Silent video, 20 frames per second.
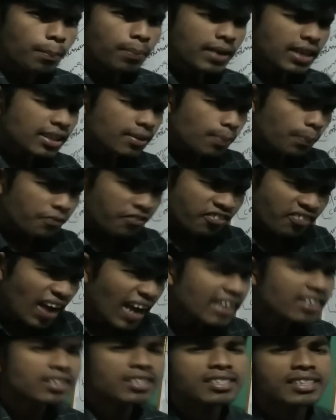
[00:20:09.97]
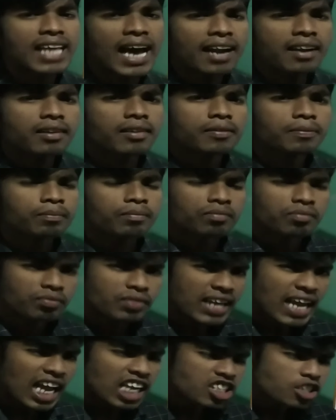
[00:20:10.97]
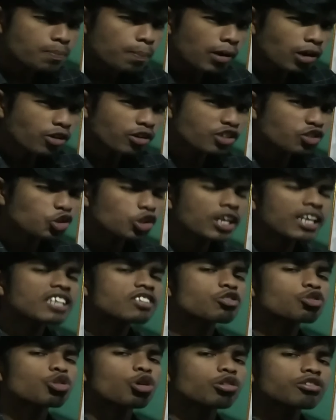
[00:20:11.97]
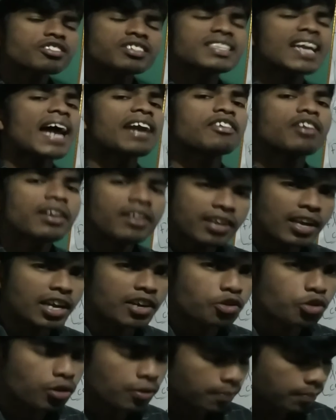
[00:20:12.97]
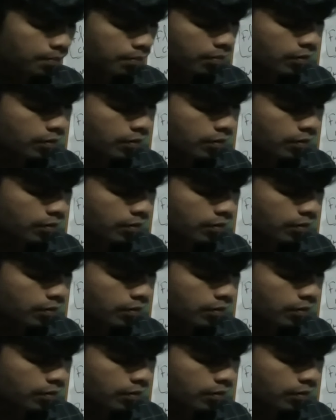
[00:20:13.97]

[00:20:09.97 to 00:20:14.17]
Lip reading: But the fact is that the exploration is not started yet.